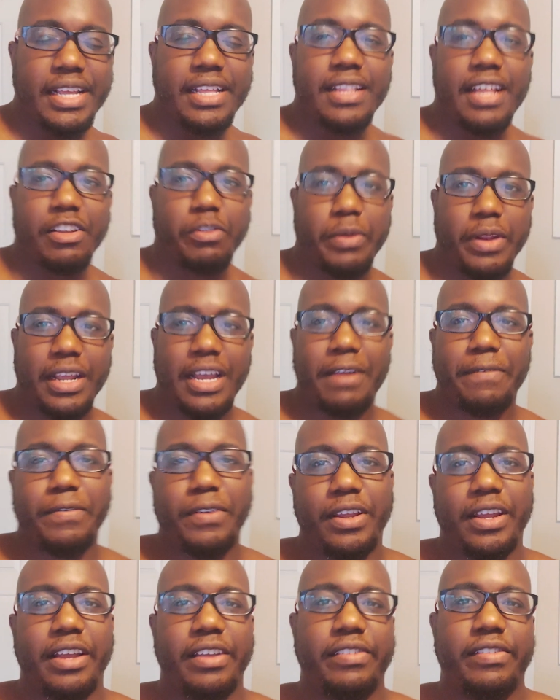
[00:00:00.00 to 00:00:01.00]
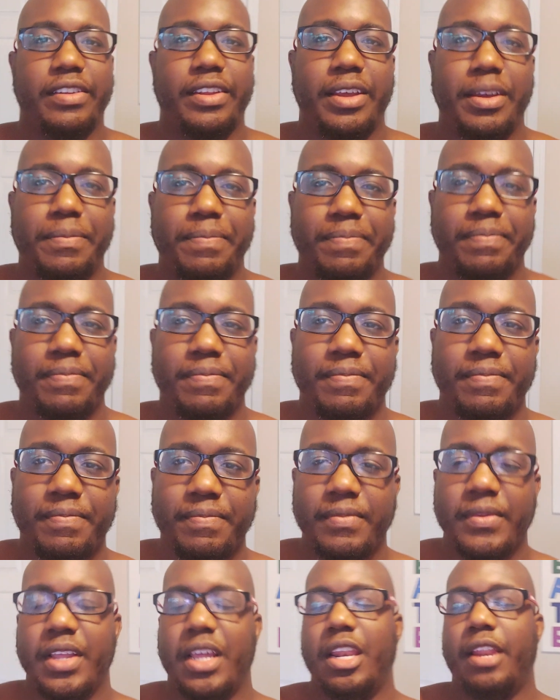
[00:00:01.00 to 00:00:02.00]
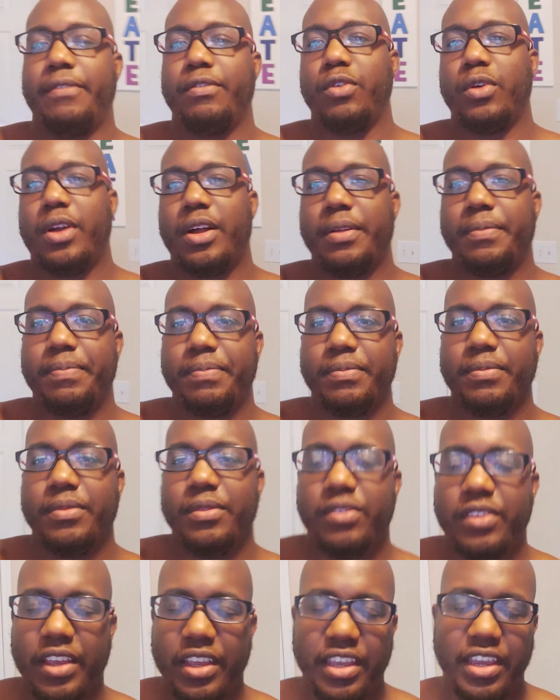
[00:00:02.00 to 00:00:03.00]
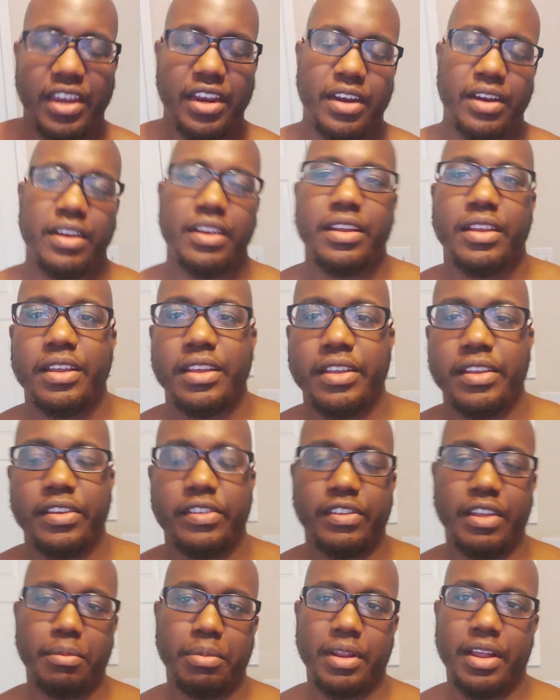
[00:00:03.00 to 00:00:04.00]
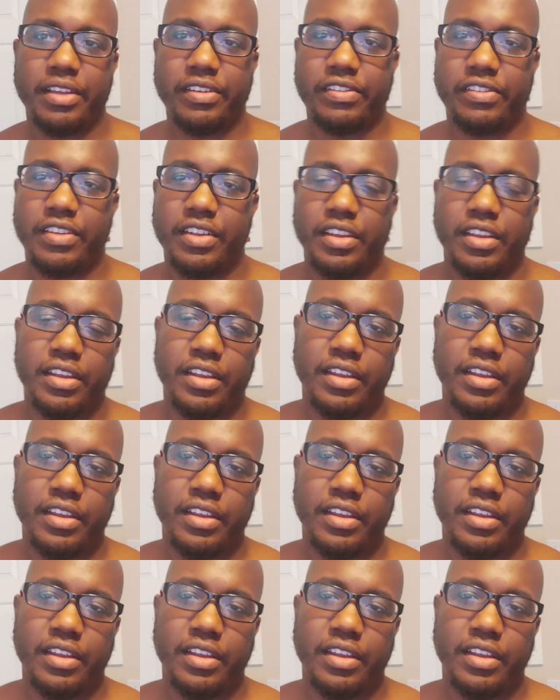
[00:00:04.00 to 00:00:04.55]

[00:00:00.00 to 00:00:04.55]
That's what I got for you guys today. I love you all. Take care. Stay blessed.